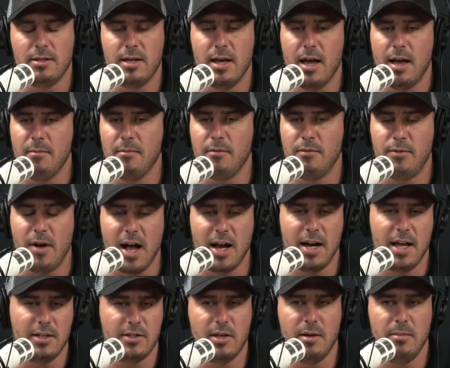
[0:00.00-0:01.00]
all the time,
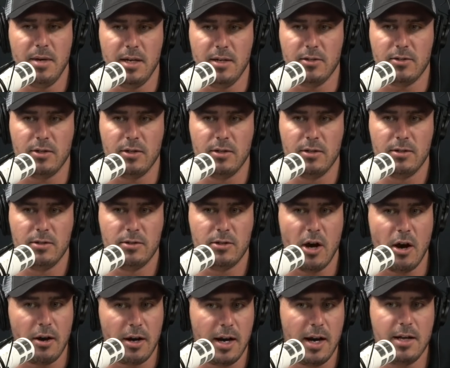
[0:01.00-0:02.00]
find SMEs,
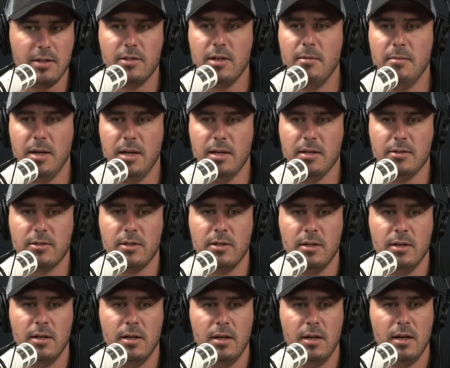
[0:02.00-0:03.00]
target SMEs.
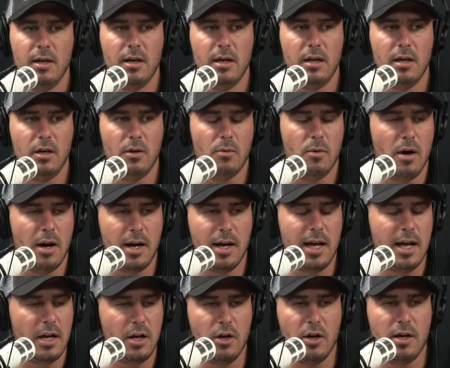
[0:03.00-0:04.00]
You want to
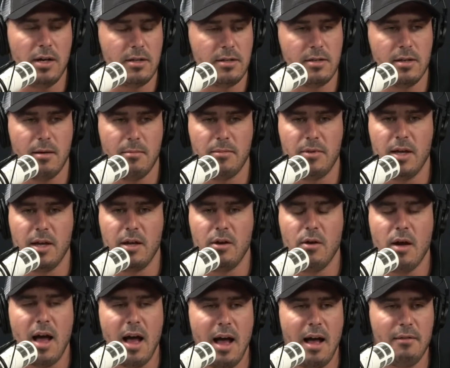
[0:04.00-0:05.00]
get good at something,
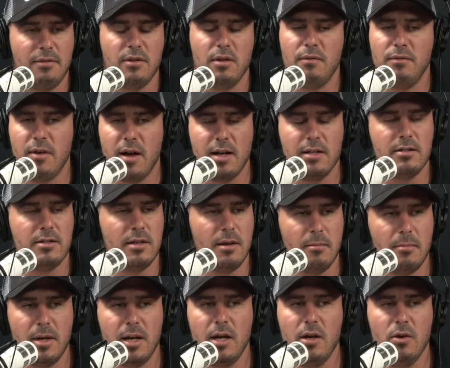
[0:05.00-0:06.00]
you have to find
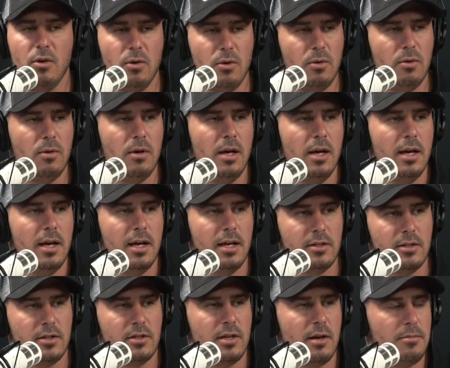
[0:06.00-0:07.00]
somebody who
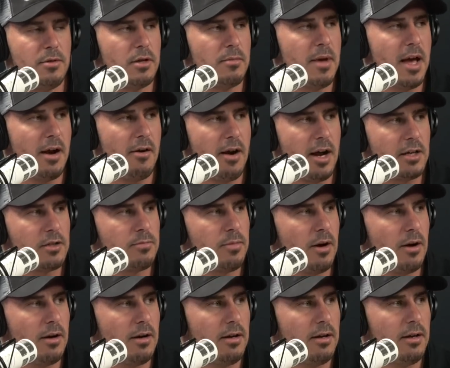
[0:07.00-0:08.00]
is a subject matter
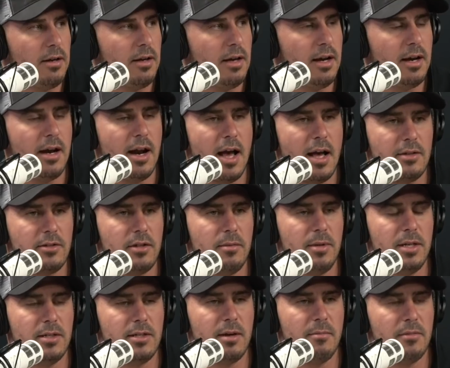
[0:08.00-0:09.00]
expert. And it has to
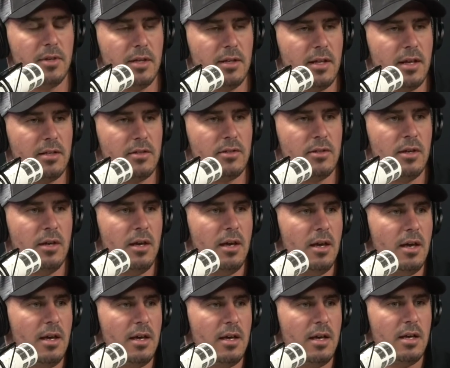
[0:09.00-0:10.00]
be something that's
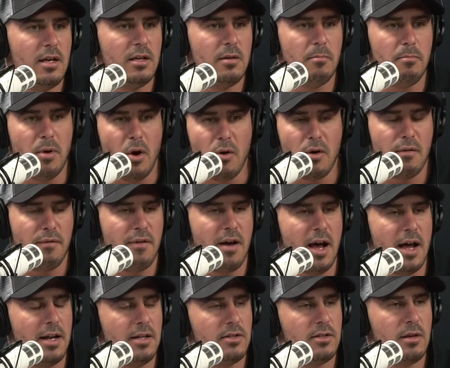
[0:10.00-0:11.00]
bona
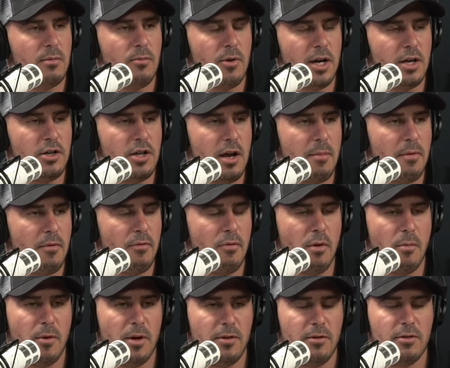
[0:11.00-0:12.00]
fide in some way, shape, or
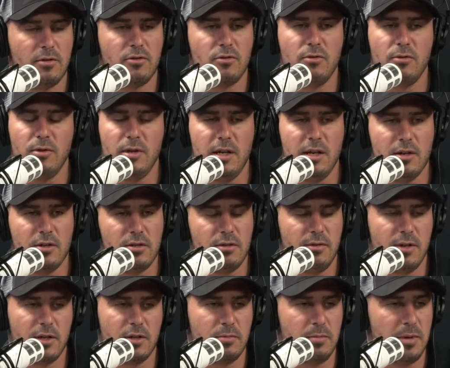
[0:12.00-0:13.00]
form, whether it's through years of